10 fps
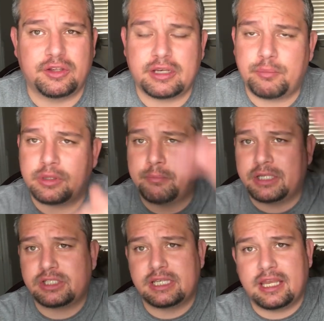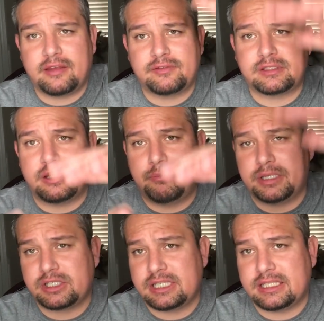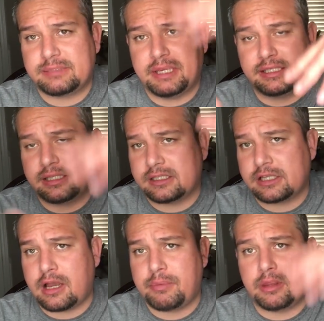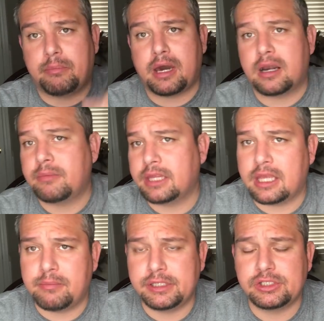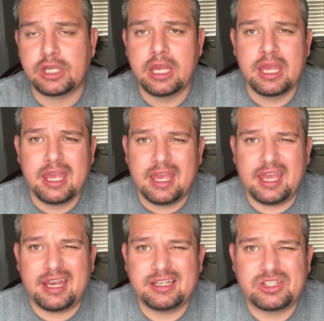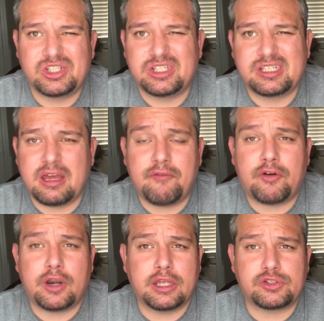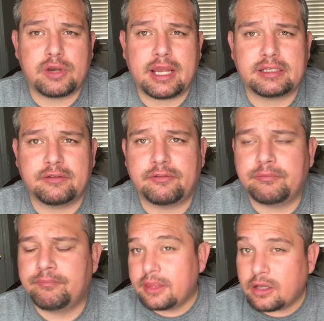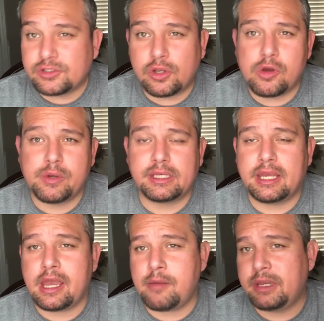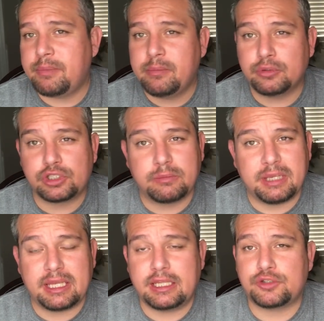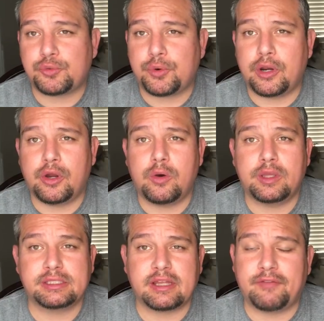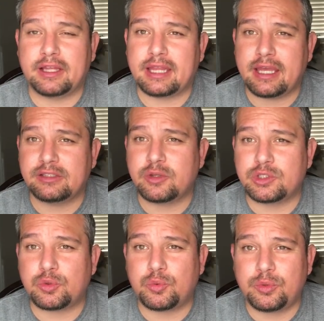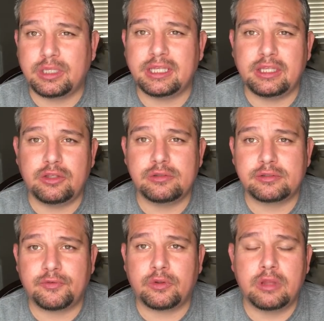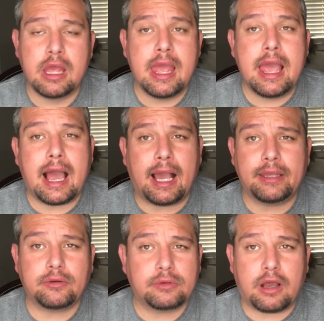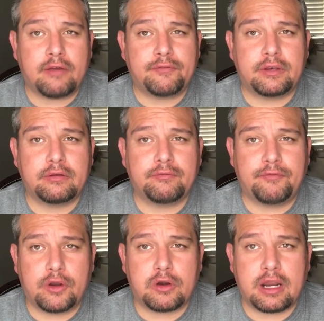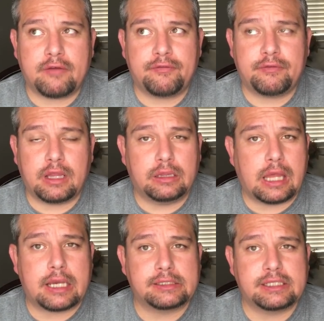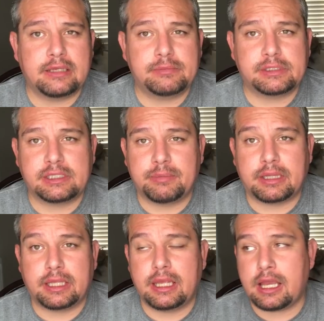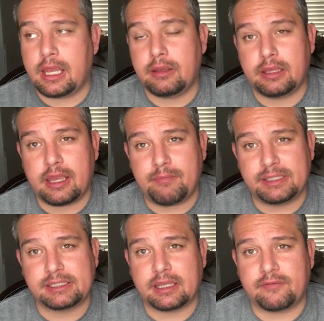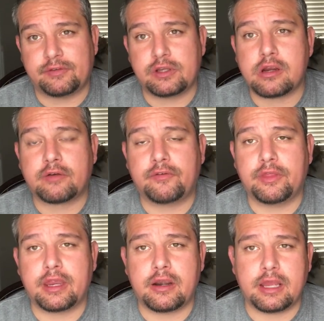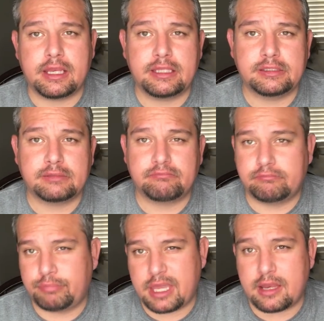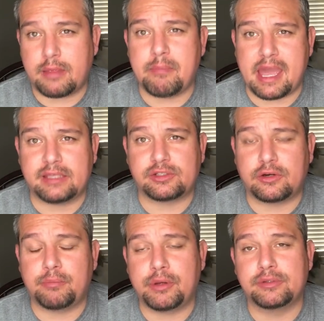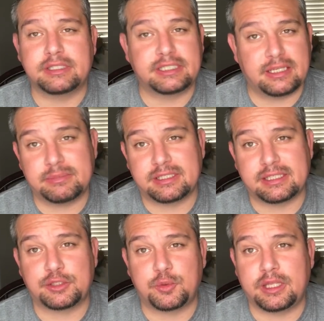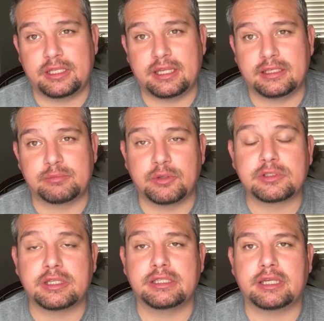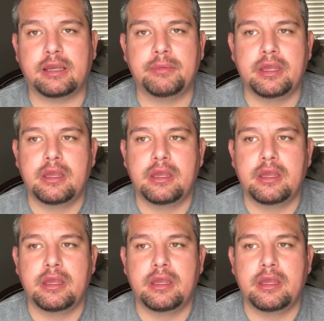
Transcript: You end up with a bunch of negatives, a bunch of dead space at the top and the bottom of the image, and it's just not very attractive. They also go into how many people should be in each row and stuff like that, and so it's really useful. I don't often photograph a lot of teams. Typically, I have my second photographer there, and he's kind of the master at posing teams because that's what he does most of the time.